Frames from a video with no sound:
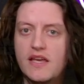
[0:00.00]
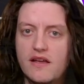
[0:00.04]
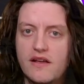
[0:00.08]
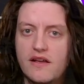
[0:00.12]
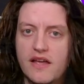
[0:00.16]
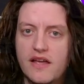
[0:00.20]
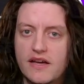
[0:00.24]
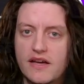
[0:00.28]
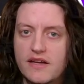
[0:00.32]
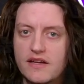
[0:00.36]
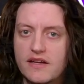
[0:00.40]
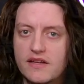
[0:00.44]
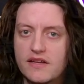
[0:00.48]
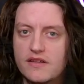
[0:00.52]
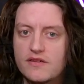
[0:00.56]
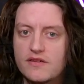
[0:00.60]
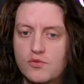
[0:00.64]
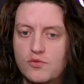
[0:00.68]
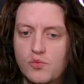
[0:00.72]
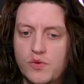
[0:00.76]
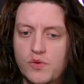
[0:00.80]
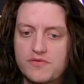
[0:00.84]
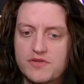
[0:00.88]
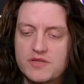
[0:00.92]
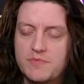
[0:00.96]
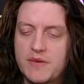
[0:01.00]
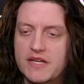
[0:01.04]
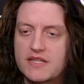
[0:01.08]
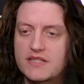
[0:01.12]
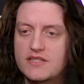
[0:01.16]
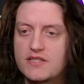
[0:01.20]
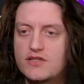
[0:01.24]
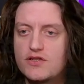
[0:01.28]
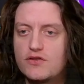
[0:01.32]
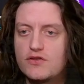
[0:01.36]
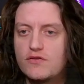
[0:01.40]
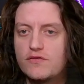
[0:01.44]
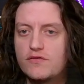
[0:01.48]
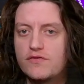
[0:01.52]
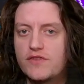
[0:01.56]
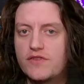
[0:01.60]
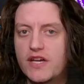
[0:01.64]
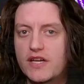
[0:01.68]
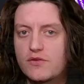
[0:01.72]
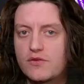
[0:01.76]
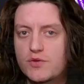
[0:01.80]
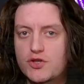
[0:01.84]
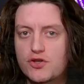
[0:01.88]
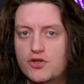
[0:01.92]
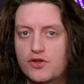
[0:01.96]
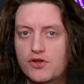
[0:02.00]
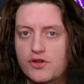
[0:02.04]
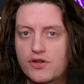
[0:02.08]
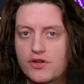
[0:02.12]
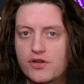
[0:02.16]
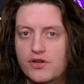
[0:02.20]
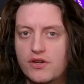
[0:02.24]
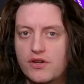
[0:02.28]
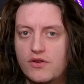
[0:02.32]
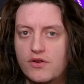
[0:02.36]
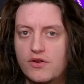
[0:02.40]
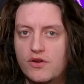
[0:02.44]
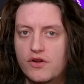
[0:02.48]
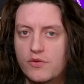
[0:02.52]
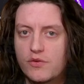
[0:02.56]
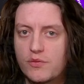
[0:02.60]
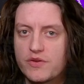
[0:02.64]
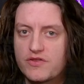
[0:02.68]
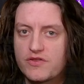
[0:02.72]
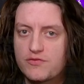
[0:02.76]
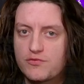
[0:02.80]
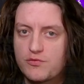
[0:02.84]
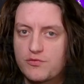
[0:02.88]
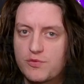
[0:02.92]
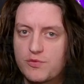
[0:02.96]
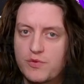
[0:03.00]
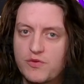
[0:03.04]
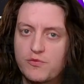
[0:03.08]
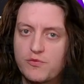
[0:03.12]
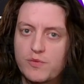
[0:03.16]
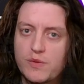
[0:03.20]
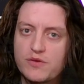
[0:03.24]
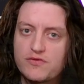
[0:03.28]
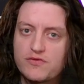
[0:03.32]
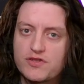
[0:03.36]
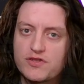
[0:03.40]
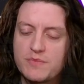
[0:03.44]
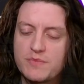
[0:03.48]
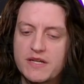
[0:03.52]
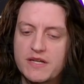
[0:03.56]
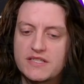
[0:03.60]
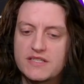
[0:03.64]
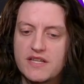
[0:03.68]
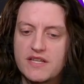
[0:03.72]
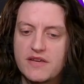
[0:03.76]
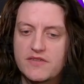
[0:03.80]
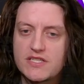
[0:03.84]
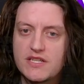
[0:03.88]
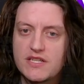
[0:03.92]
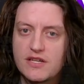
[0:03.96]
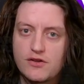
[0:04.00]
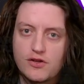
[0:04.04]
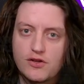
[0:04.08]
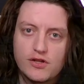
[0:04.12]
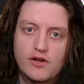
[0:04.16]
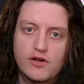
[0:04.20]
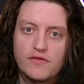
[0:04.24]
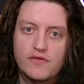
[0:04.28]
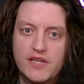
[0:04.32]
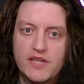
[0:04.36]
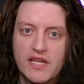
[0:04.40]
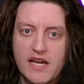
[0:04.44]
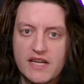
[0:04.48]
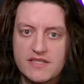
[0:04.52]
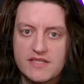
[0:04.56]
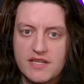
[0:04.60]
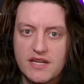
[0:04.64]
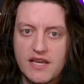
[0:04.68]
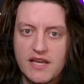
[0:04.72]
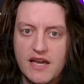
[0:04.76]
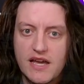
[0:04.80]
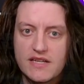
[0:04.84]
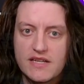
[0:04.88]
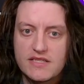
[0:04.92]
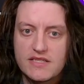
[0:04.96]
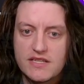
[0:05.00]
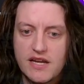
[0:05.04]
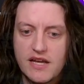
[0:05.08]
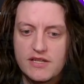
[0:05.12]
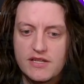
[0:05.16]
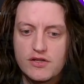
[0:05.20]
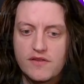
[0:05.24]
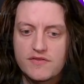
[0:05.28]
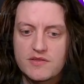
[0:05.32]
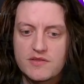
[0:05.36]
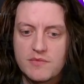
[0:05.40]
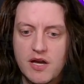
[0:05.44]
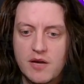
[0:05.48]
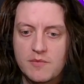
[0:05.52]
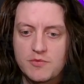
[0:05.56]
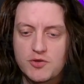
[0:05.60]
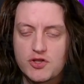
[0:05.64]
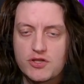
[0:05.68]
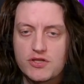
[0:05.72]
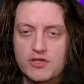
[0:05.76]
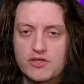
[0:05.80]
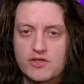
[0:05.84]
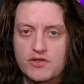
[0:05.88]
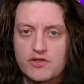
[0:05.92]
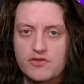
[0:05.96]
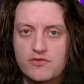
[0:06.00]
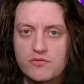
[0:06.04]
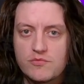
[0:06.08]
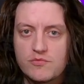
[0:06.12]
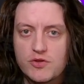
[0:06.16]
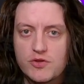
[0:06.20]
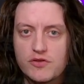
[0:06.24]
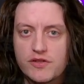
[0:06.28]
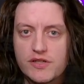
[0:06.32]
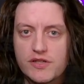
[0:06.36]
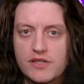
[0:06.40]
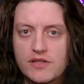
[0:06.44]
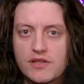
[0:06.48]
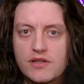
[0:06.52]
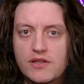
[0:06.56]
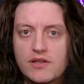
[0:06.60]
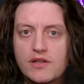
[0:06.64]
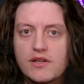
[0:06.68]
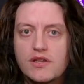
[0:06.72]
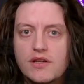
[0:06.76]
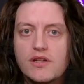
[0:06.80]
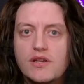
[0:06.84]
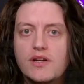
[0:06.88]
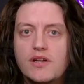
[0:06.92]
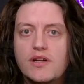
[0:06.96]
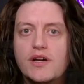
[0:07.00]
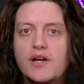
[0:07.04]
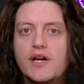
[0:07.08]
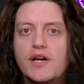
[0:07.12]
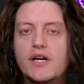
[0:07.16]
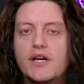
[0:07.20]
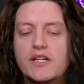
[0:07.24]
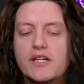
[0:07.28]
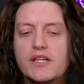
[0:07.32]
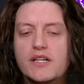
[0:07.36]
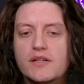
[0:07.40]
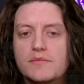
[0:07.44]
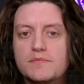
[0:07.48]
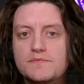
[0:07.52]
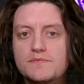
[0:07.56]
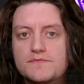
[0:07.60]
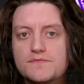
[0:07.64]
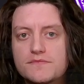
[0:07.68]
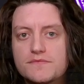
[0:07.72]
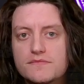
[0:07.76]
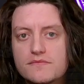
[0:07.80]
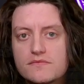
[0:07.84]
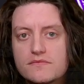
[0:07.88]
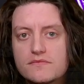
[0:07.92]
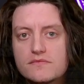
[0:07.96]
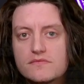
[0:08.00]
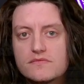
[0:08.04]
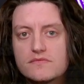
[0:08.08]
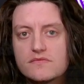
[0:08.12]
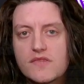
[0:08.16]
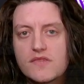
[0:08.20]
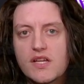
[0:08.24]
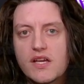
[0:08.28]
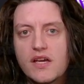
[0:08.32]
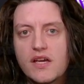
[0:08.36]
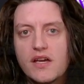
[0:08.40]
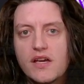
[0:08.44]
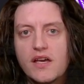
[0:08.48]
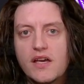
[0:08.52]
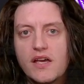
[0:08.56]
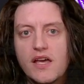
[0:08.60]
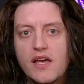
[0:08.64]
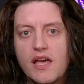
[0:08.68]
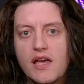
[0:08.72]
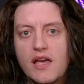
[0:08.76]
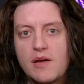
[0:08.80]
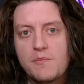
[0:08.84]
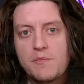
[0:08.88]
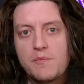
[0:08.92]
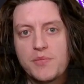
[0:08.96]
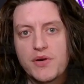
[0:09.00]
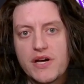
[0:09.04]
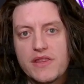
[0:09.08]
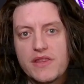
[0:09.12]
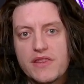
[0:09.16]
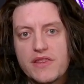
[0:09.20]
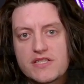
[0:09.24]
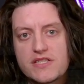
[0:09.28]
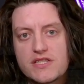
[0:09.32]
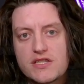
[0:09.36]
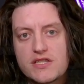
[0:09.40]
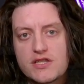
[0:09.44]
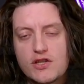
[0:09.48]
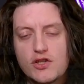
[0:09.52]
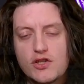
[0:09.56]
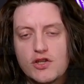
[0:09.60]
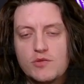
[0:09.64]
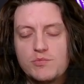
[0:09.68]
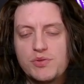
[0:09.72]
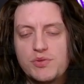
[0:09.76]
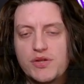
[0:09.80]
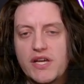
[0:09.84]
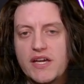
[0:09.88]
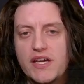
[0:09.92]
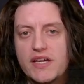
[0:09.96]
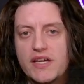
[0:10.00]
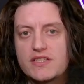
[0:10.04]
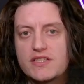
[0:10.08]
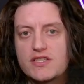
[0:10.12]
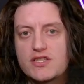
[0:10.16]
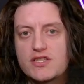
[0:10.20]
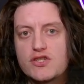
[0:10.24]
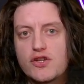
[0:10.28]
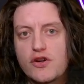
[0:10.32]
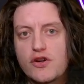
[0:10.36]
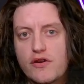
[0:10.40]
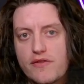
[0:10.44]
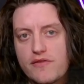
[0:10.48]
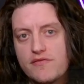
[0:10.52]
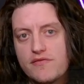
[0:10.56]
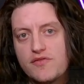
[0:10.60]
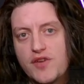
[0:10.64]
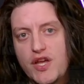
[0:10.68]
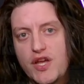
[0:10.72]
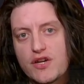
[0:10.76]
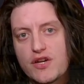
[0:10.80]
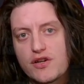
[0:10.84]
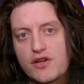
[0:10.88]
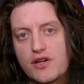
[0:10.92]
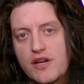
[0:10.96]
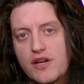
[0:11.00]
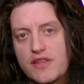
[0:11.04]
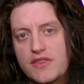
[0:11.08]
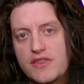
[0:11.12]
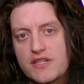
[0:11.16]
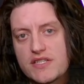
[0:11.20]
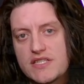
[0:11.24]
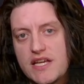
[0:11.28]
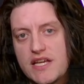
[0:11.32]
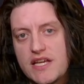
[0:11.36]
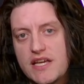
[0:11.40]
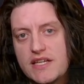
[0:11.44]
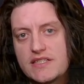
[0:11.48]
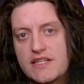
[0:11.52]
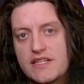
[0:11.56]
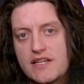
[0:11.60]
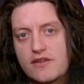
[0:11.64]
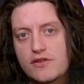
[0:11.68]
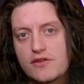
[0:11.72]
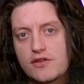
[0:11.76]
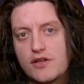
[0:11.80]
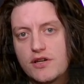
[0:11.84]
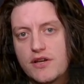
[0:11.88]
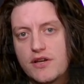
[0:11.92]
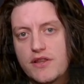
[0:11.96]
And with respect to Vanquisher, or with respect to Devastator, if he has it, he has it. I do have some options to remove it. Um, But this is a good play against Darth Vader, and the takedown